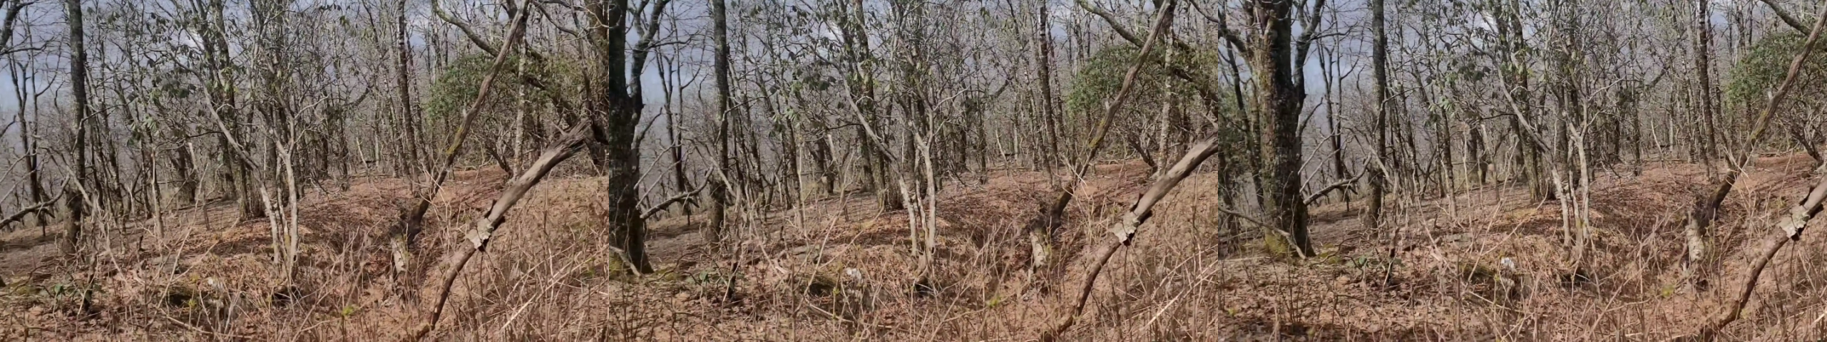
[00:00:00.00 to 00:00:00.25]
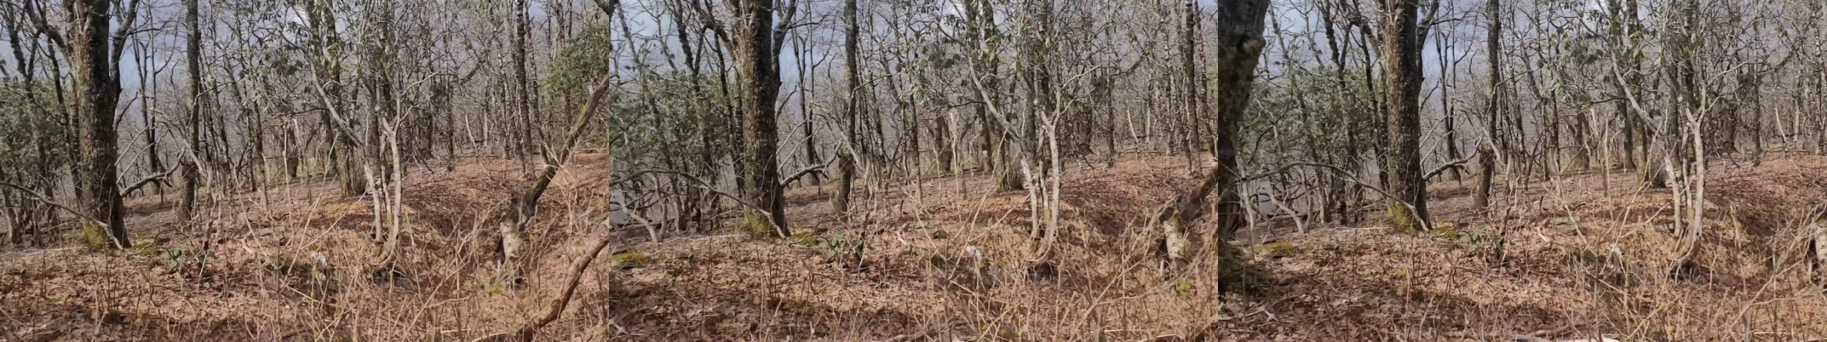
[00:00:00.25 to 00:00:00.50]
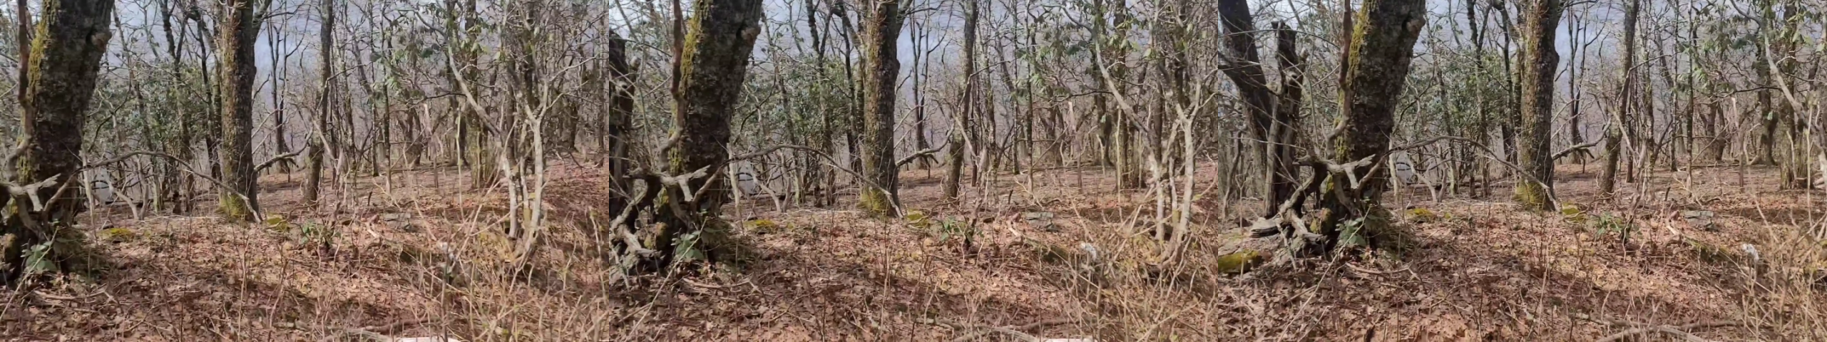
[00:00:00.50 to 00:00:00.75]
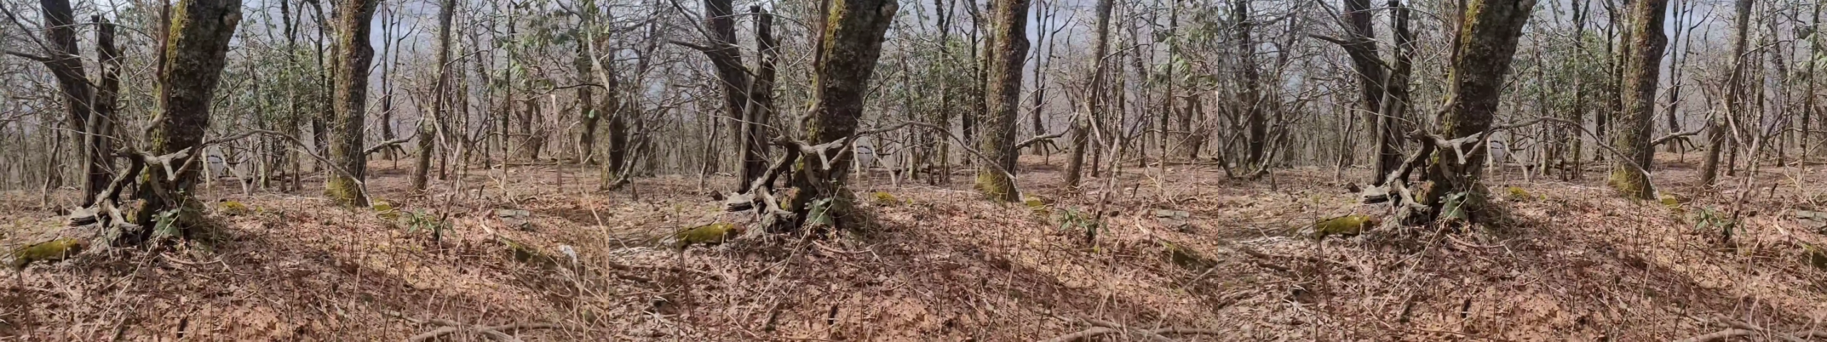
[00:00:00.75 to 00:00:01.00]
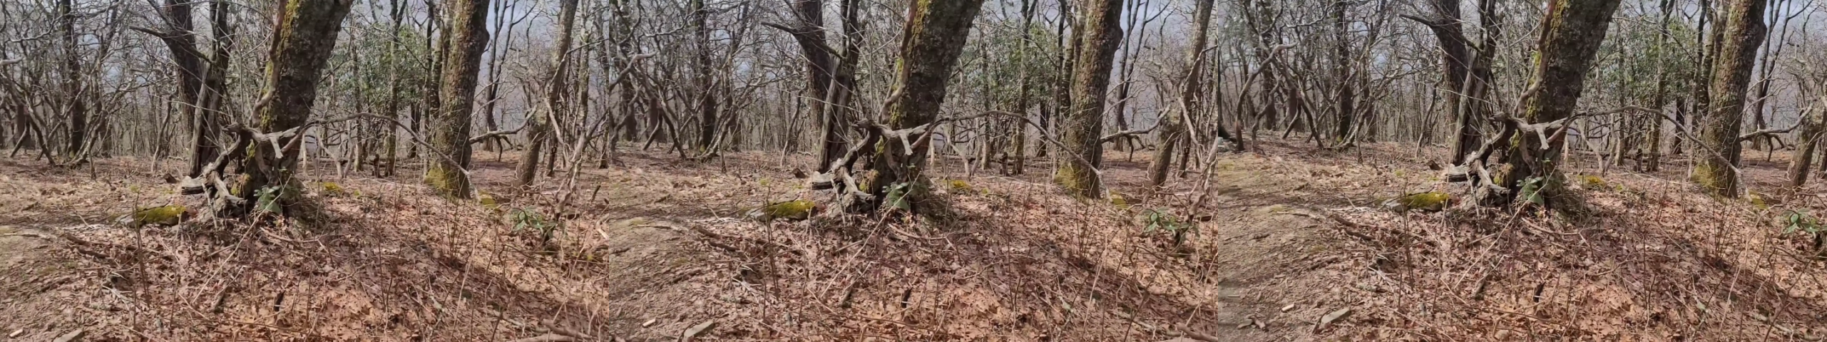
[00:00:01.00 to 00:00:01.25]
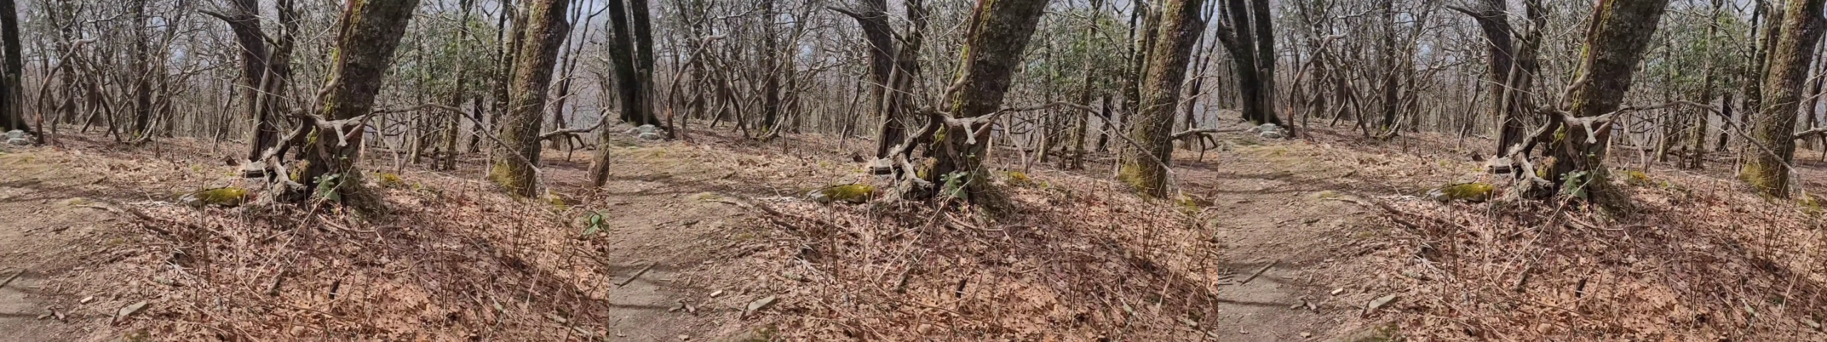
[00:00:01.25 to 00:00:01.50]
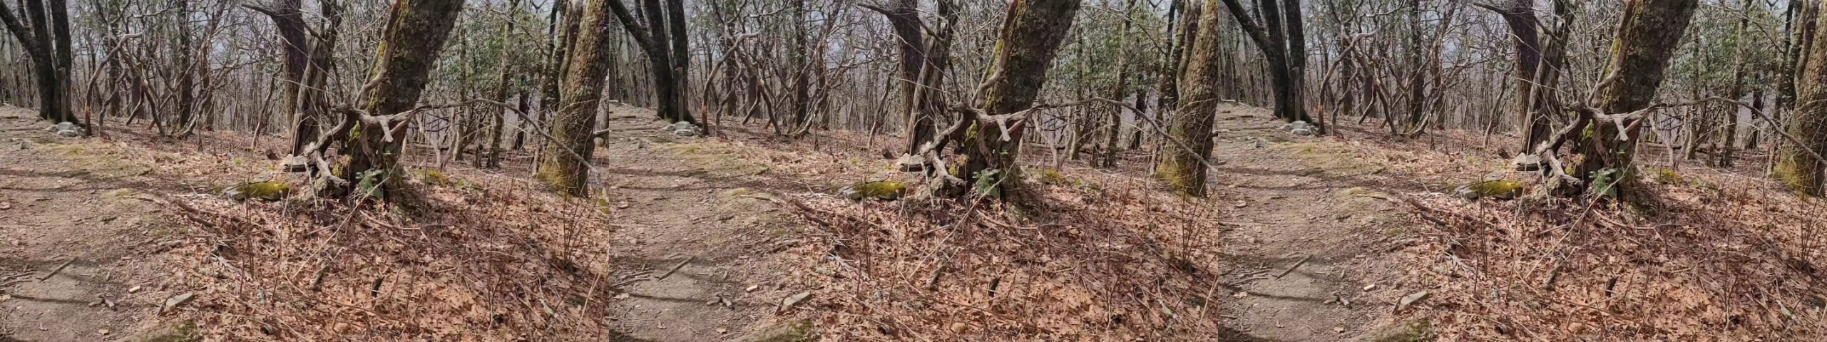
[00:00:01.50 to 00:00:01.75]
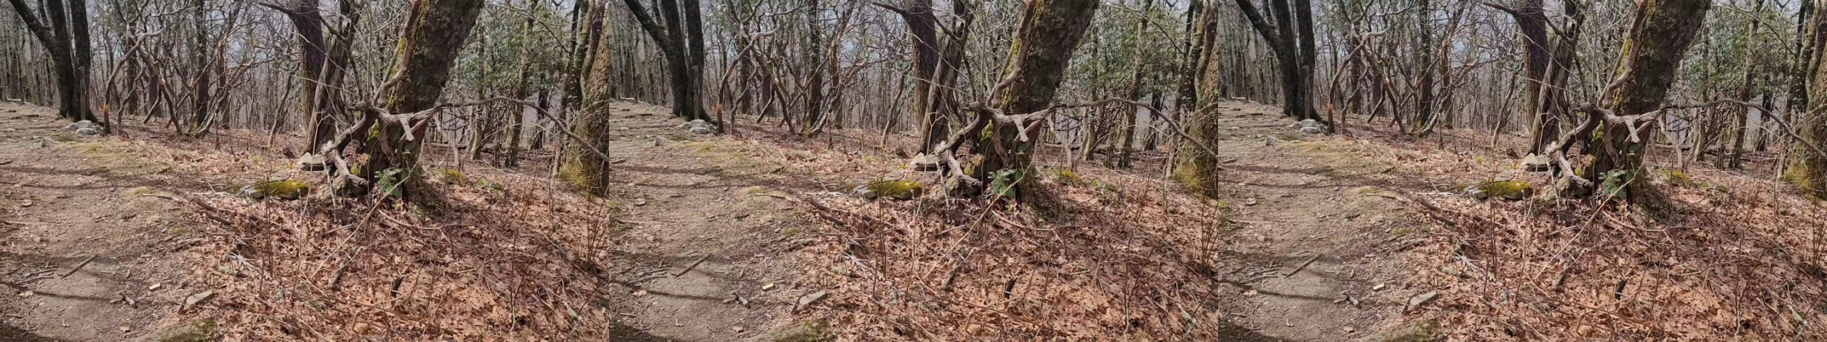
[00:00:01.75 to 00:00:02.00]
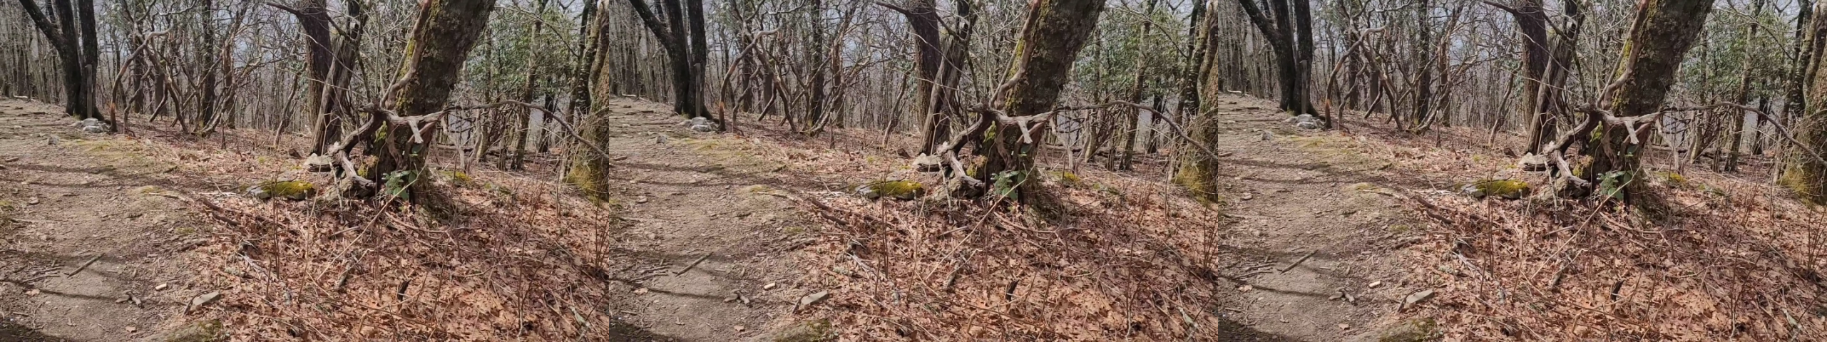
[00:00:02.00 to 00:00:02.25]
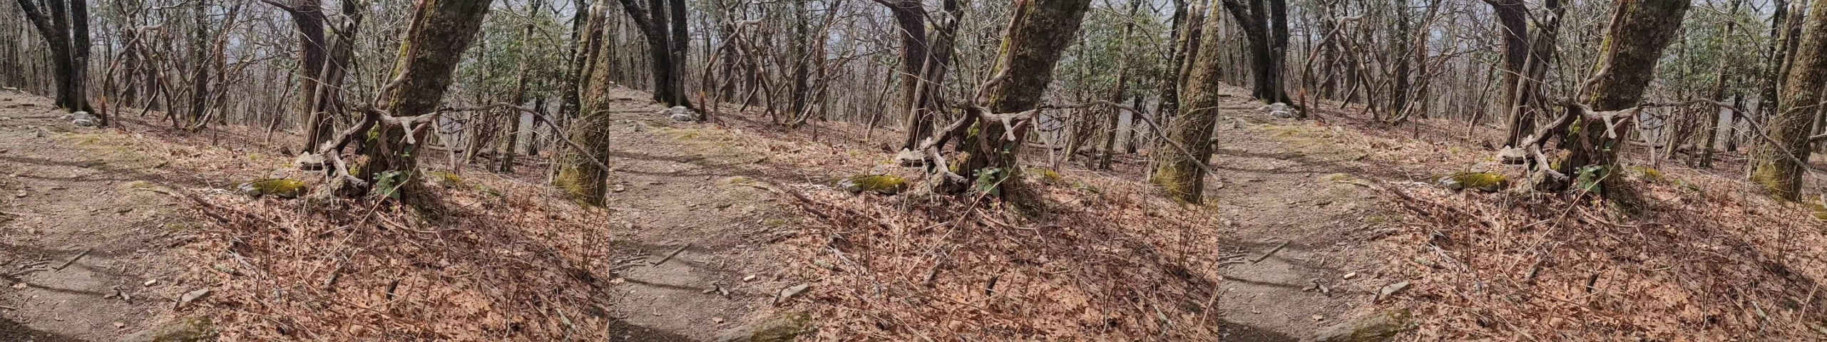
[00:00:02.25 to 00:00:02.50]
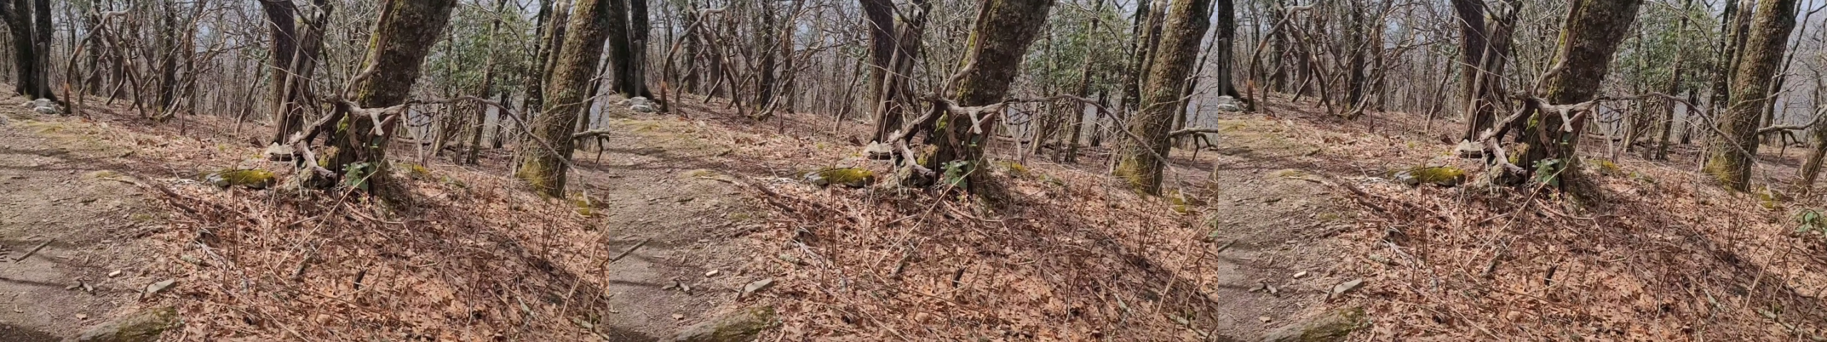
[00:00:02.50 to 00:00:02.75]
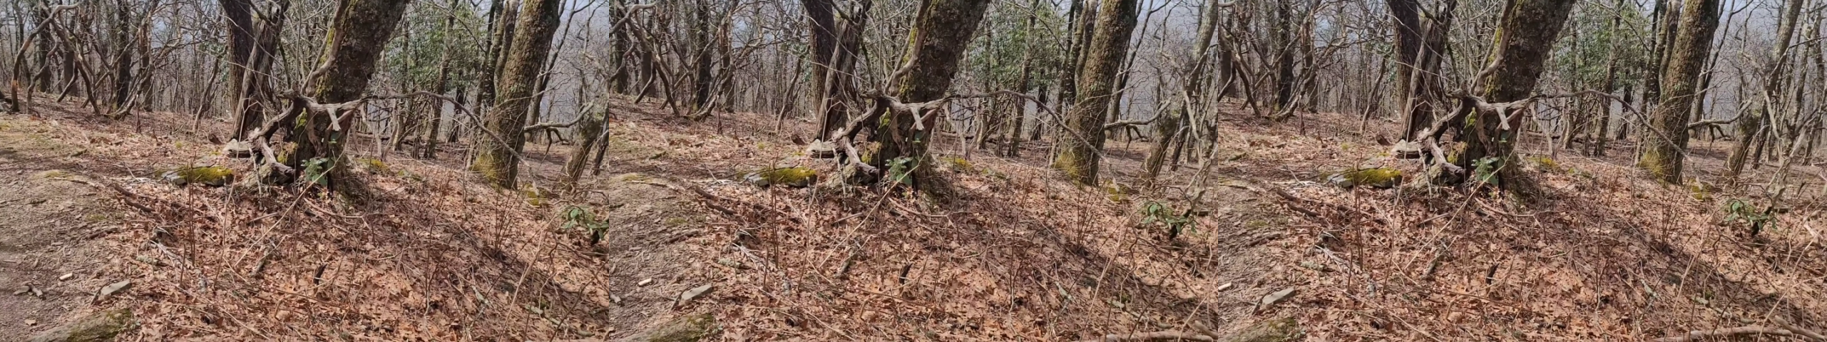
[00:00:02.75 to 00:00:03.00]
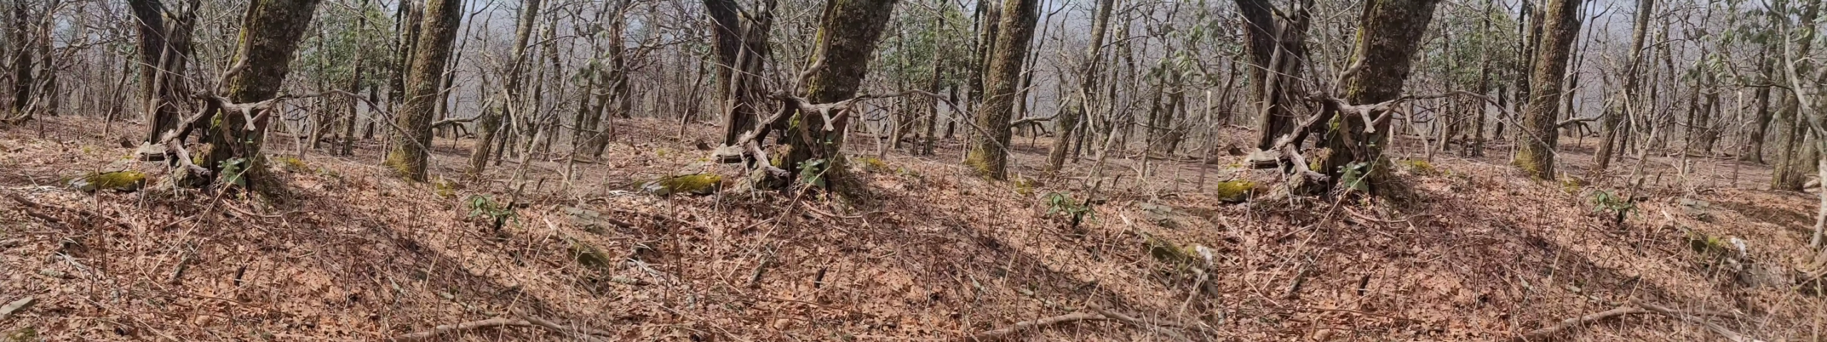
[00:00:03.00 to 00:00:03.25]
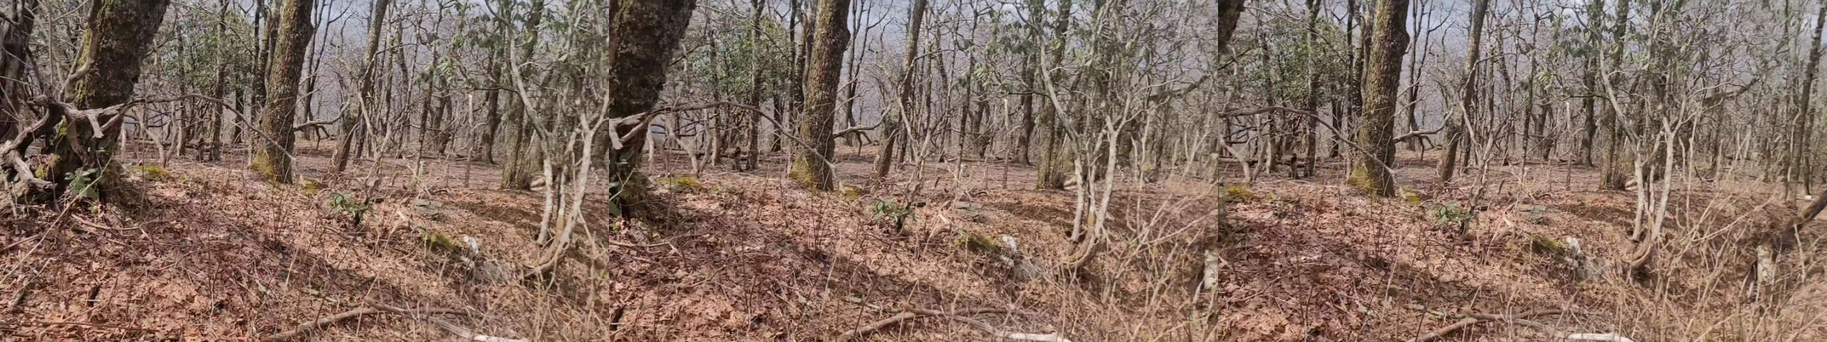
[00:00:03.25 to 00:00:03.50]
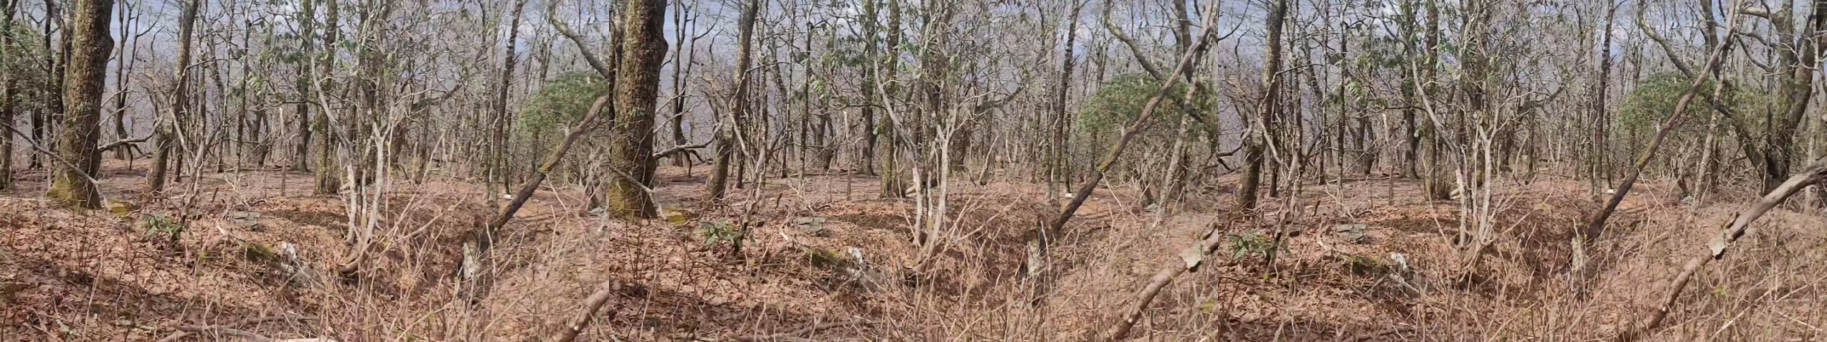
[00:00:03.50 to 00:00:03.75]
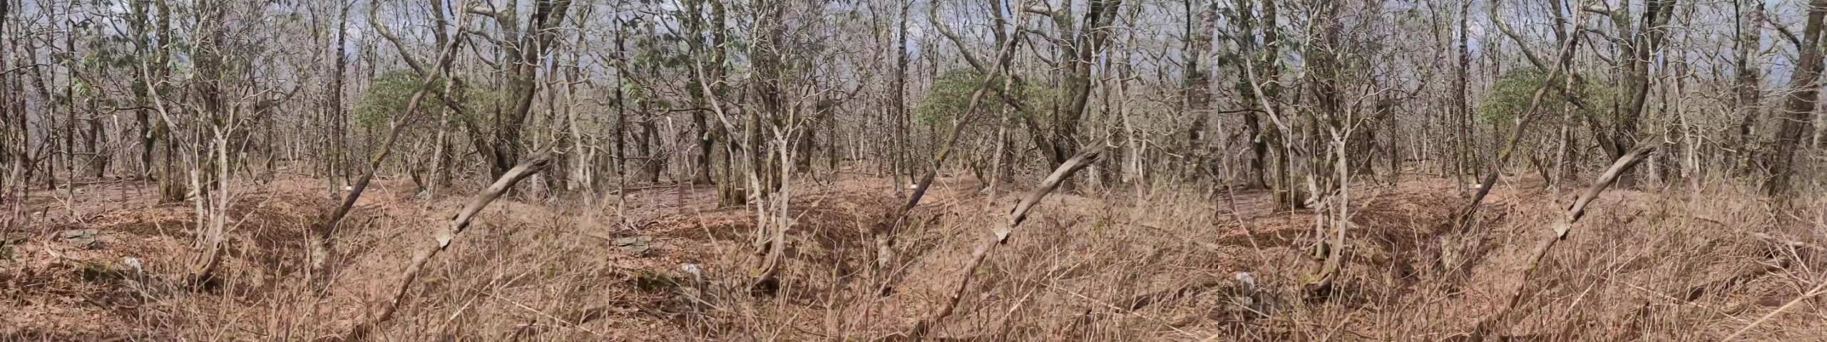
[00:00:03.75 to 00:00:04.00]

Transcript: [unreadable: no face in view]